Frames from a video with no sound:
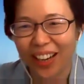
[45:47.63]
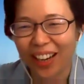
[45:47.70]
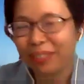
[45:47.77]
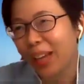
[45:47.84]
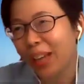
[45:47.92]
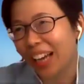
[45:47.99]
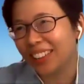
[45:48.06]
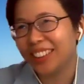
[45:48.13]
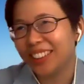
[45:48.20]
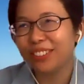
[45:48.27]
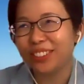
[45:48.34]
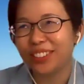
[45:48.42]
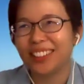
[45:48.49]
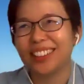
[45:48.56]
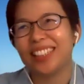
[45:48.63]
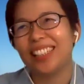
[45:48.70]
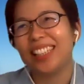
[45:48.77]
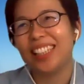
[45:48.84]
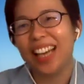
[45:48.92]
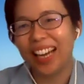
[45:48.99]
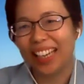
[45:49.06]
I mean, until
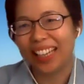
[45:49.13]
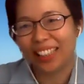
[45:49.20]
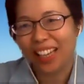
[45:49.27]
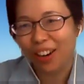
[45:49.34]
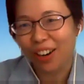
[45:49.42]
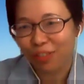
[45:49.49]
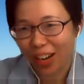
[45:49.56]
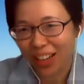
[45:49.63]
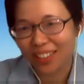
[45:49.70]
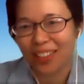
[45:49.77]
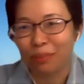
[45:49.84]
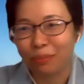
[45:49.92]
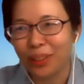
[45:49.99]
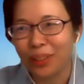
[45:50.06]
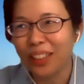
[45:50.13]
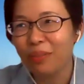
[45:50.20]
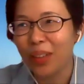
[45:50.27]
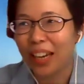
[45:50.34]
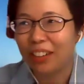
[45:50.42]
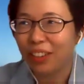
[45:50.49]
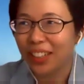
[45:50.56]
recently, I read
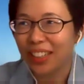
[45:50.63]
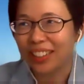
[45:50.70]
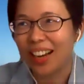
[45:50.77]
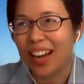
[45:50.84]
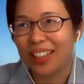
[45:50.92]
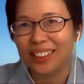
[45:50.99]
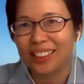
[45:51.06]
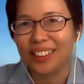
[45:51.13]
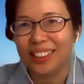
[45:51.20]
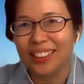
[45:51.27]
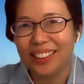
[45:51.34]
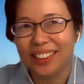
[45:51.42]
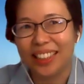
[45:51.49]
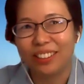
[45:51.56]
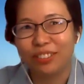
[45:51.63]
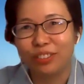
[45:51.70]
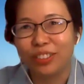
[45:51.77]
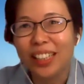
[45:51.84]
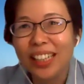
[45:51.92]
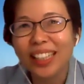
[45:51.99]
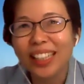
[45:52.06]
an article that
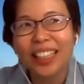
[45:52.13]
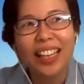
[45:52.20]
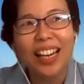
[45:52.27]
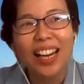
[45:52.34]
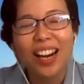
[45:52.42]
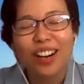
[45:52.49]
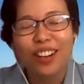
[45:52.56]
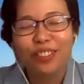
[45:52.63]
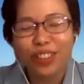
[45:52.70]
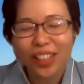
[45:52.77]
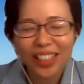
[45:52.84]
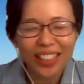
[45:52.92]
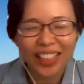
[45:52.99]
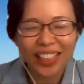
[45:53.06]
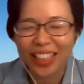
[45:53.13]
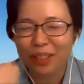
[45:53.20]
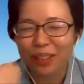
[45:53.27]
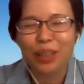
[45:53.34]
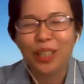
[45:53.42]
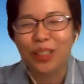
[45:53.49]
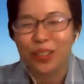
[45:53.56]
really hit
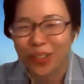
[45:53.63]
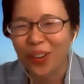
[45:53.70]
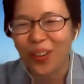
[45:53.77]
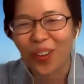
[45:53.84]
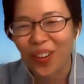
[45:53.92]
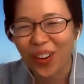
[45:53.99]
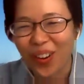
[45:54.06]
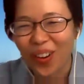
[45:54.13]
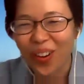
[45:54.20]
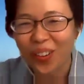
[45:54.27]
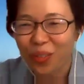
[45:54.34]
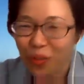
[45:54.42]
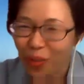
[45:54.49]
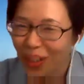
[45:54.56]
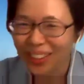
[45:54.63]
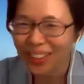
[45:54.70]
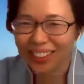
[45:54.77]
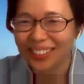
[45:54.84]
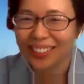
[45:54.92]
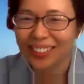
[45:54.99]
me, on what is